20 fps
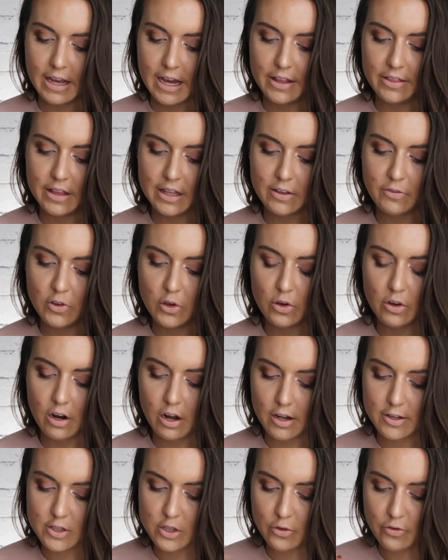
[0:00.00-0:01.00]
I think if you can
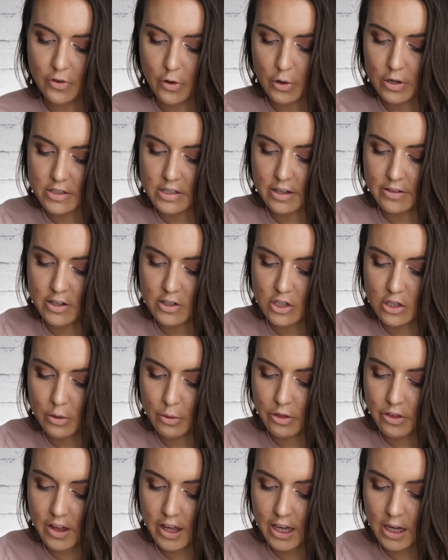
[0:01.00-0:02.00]
also focus on this
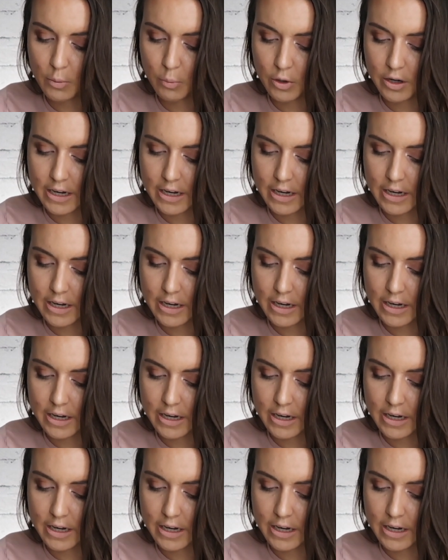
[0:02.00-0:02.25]
new thing and